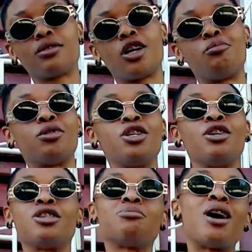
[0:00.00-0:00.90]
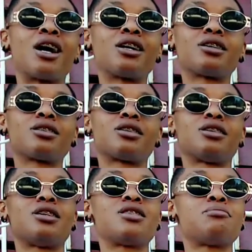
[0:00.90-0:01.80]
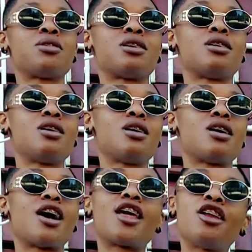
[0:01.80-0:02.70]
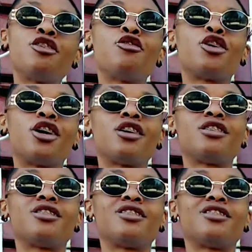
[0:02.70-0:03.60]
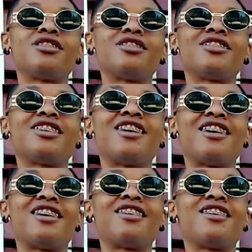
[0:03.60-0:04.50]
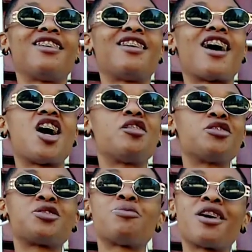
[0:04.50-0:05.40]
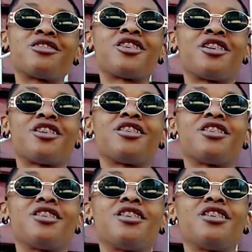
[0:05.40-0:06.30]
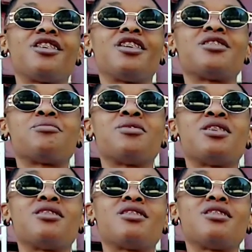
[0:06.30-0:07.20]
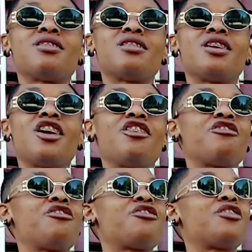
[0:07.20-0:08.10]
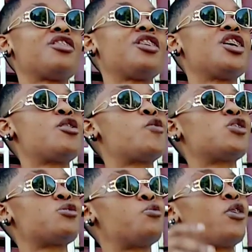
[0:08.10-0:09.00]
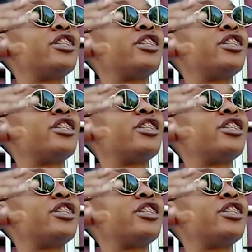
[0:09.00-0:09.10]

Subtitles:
a couple years back. Isn't it? And I know her. Yeah. I respect her. Isn't it? If there wasn't